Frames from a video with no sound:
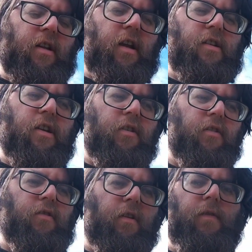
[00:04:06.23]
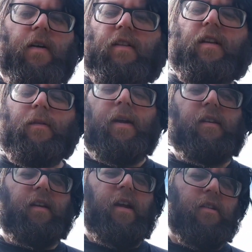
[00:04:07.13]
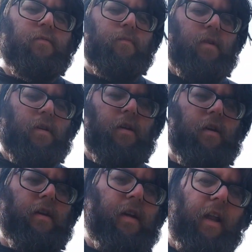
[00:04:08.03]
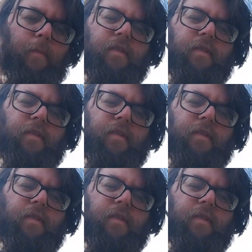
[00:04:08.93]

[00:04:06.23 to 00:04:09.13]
today's agenda is trying to find these guinea pigs and catch them, get them